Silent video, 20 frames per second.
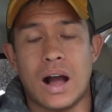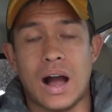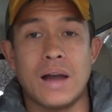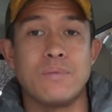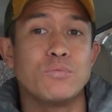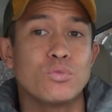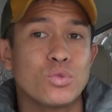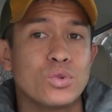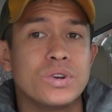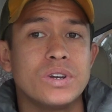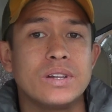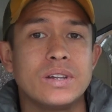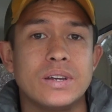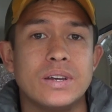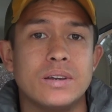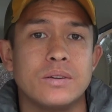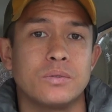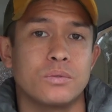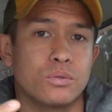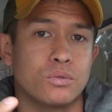I'm
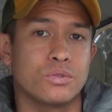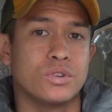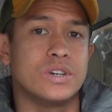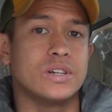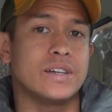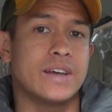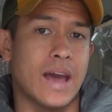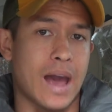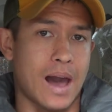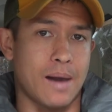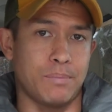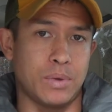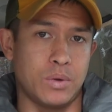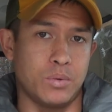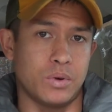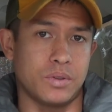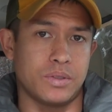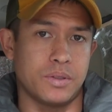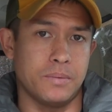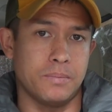really, really happy
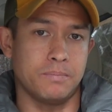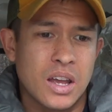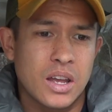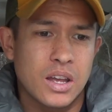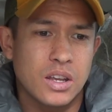with them.